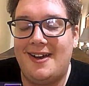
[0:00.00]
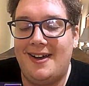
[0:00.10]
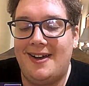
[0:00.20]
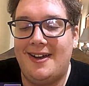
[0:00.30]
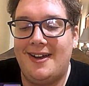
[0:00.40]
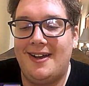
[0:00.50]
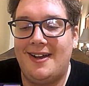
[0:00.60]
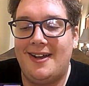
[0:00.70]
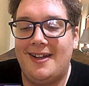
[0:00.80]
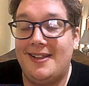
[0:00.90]

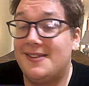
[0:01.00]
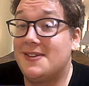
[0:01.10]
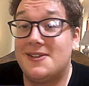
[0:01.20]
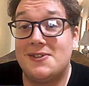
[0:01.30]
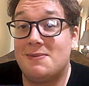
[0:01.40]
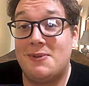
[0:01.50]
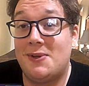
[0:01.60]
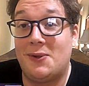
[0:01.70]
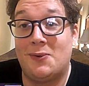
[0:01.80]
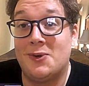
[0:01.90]
That's not
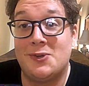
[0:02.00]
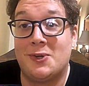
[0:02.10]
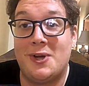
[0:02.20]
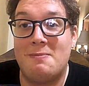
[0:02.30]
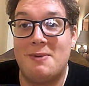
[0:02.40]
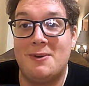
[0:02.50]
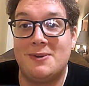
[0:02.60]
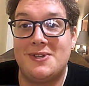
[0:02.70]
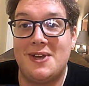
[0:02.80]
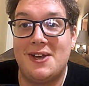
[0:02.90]
something the original Aunt
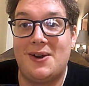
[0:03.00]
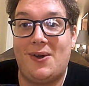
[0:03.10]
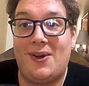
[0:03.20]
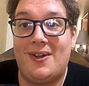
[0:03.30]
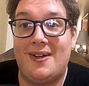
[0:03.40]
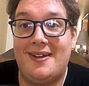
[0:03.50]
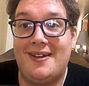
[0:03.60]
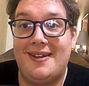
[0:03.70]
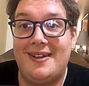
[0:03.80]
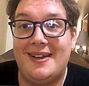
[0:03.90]
May would say at all.
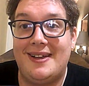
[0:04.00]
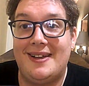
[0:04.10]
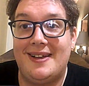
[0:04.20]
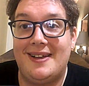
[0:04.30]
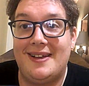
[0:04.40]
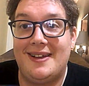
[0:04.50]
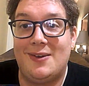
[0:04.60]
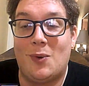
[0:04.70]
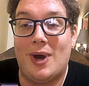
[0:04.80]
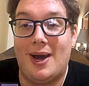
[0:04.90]

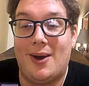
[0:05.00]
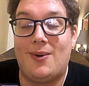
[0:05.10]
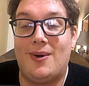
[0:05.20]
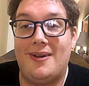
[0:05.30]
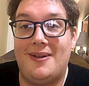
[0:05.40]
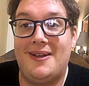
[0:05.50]
Wow.